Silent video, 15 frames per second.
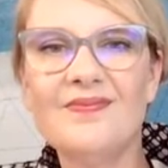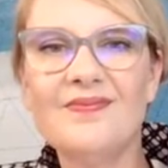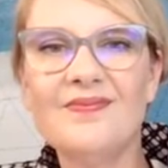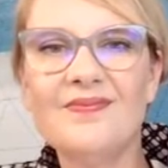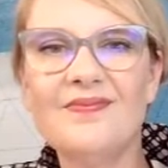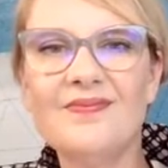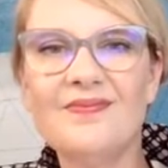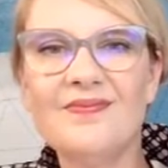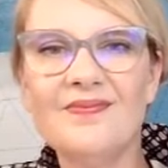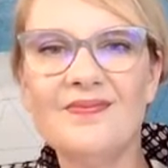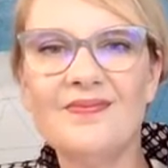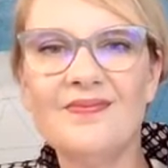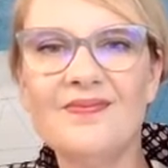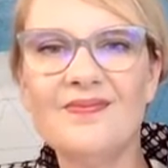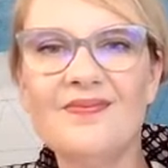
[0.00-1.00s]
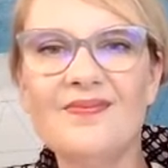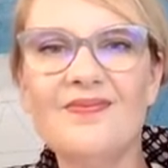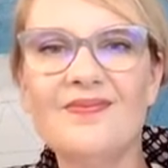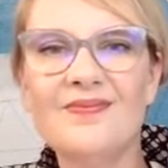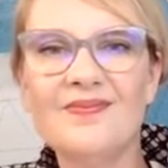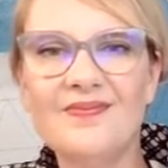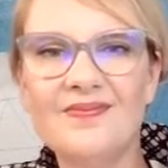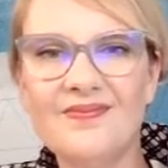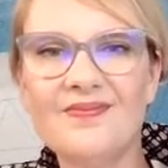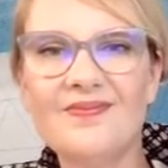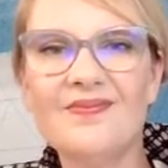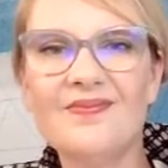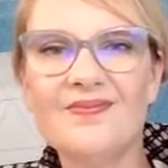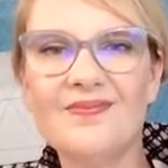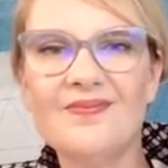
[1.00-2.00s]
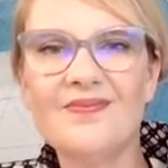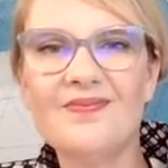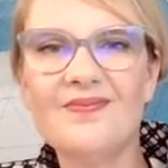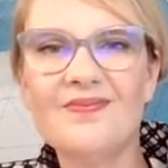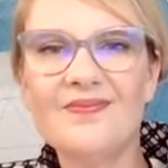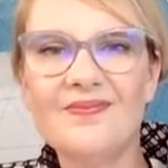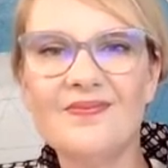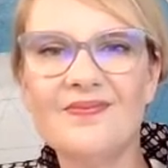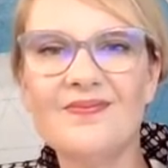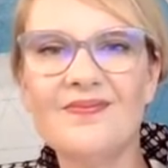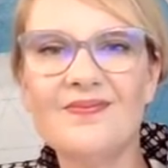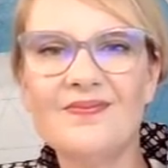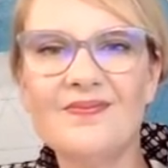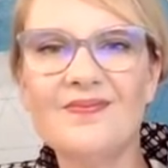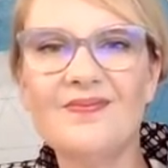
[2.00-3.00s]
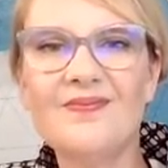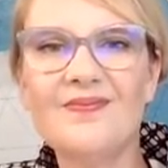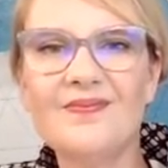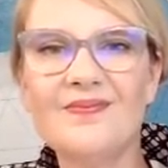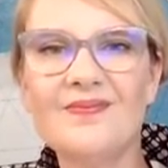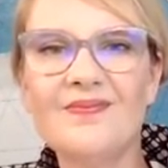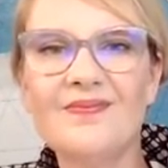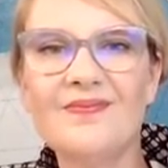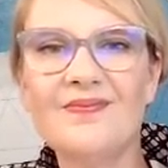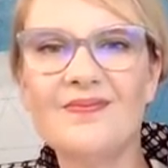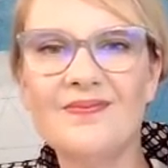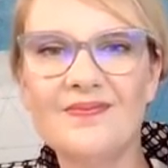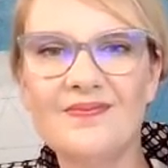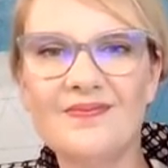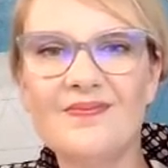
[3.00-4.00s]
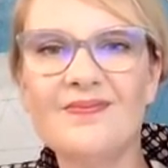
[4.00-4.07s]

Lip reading: The person shown says nothing.